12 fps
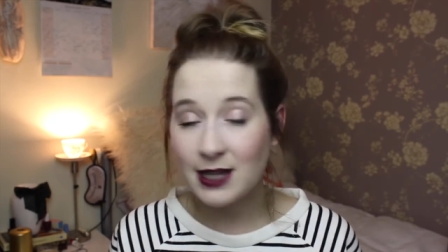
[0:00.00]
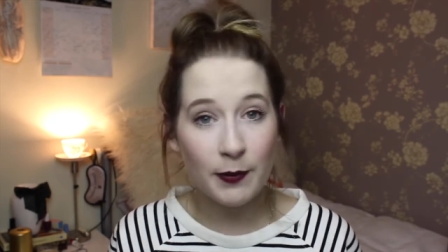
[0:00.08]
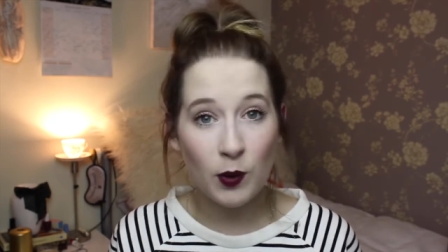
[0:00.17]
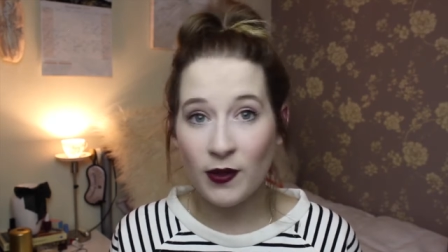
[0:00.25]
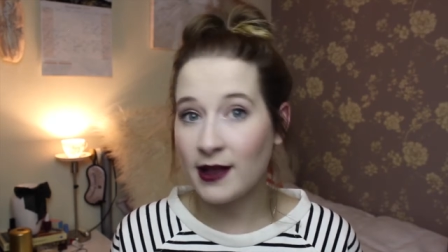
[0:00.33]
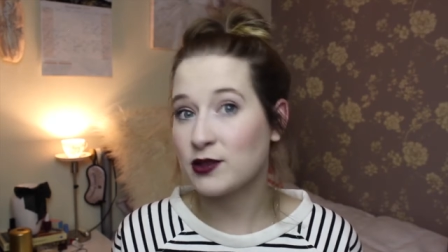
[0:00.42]
Tell
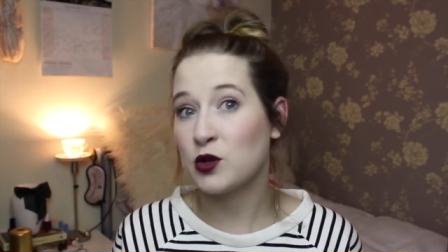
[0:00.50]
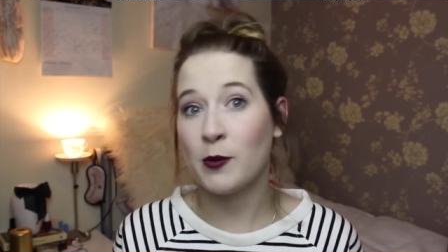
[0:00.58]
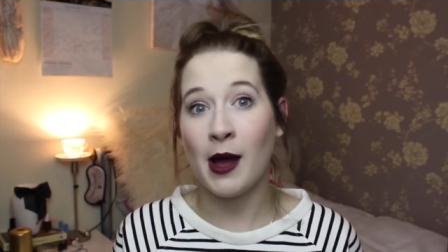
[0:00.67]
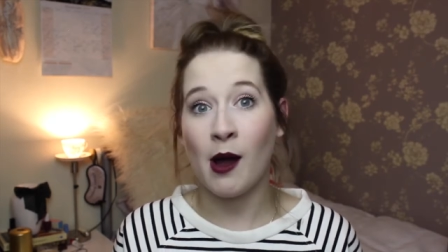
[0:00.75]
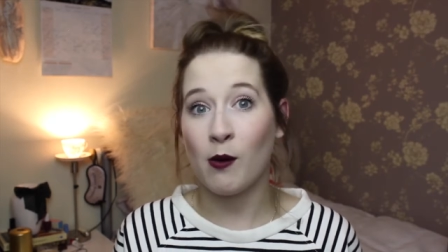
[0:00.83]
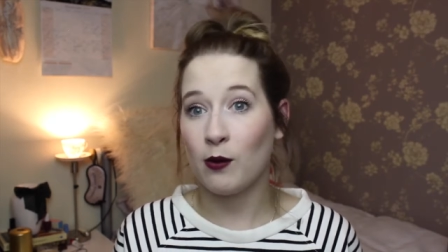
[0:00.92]
me what that's all
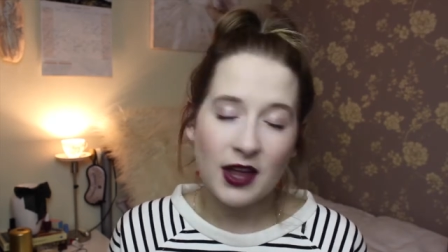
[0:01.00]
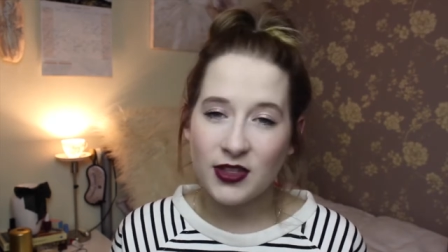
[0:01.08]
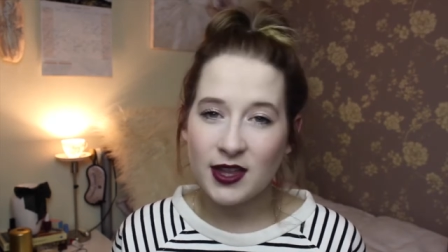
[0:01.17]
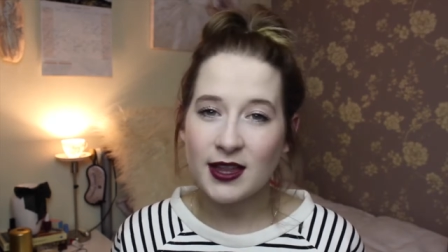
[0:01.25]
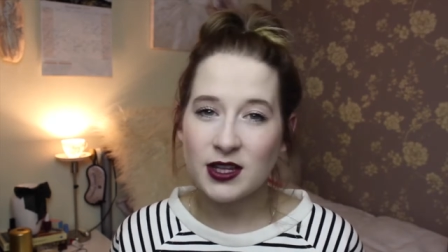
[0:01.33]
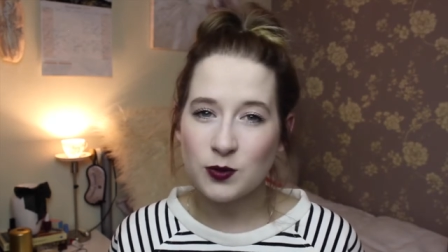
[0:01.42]
about. I
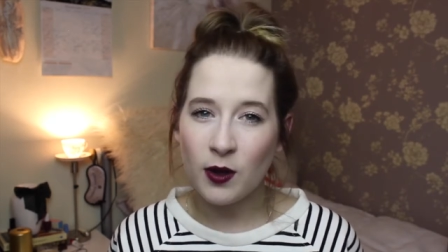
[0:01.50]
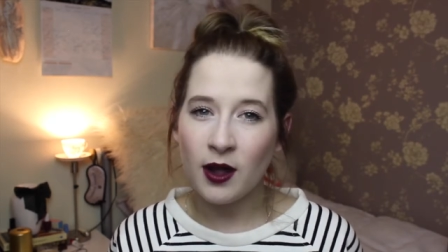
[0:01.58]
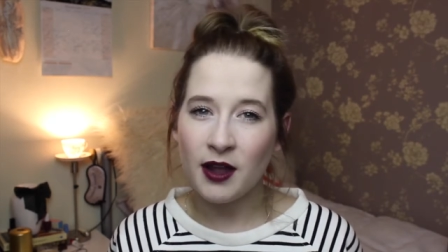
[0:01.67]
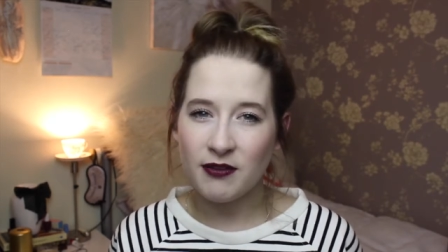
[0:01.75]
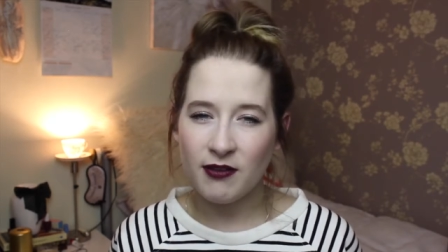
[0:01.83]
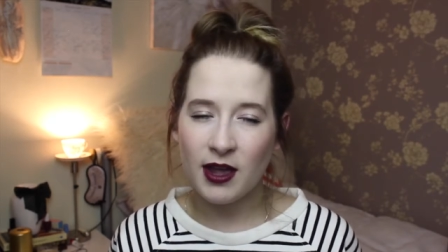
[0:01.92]
think that's why
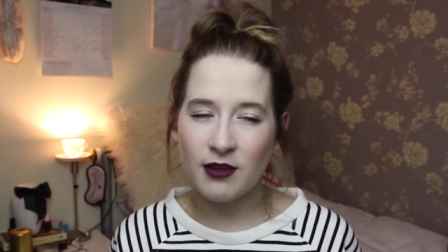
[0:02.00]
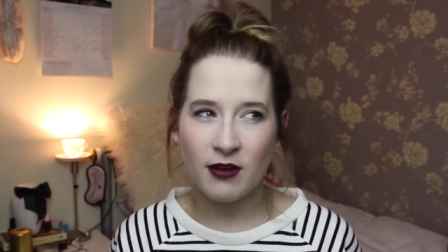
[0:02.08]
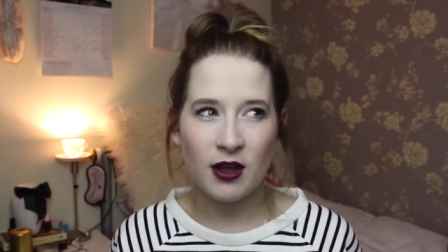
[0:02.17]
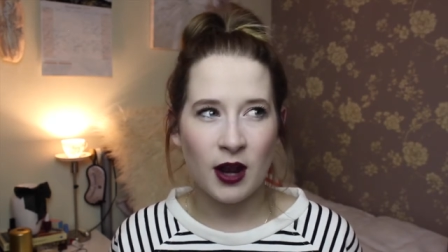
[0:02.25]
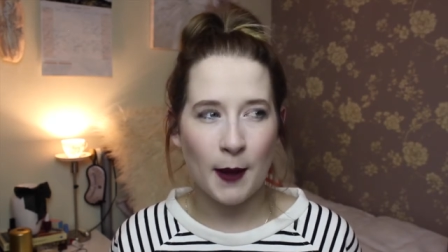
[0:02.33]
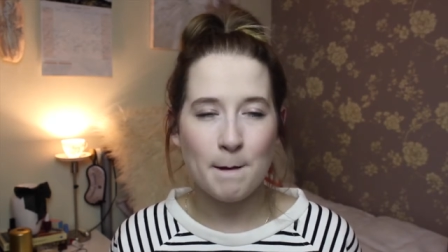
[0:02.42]
I
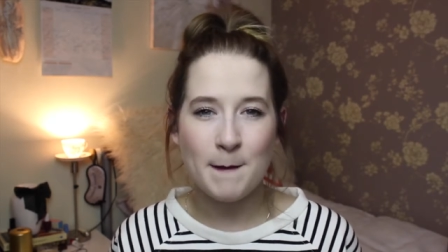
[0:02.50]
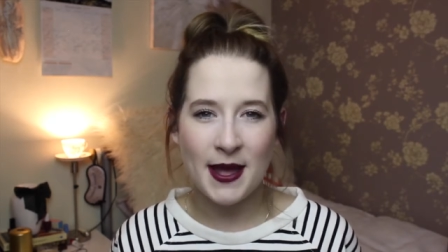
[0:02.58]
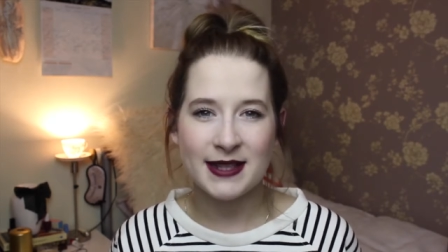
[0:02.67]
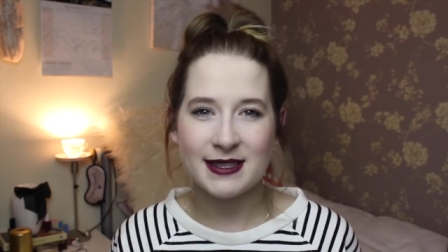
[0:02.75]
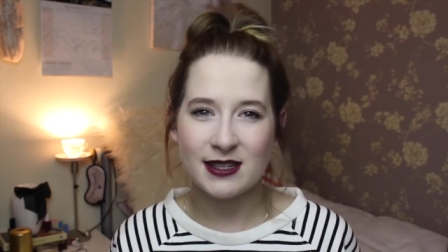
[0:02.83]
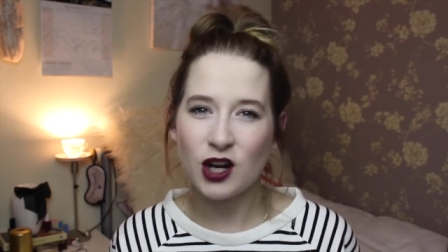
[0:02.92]
favour like
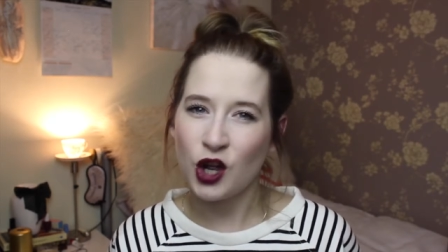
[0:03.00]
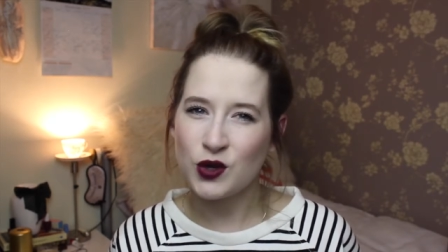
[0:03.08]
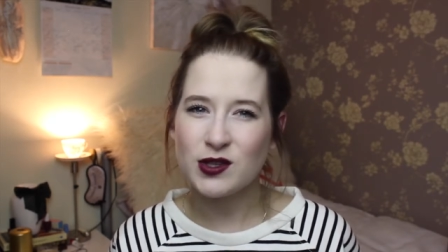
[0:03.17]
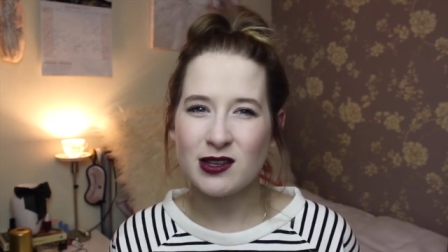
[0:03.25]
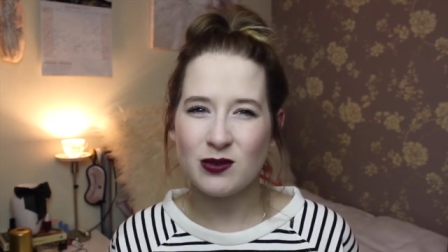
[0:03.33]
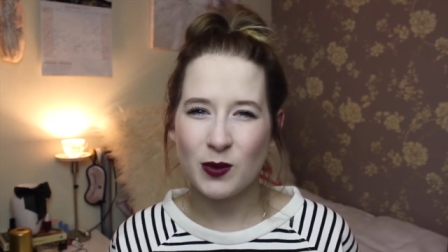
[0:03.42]
men's
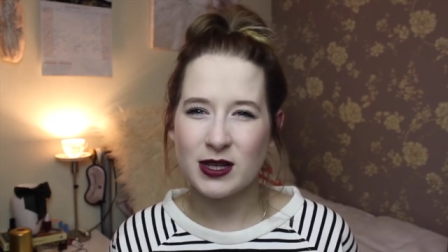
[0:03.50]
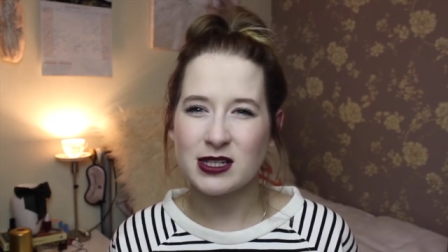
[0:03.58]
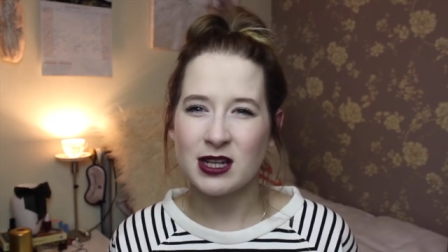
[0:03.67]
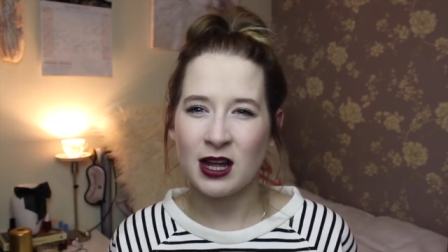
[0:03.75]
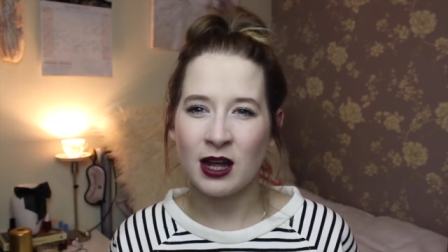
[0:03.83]
clothes in winter.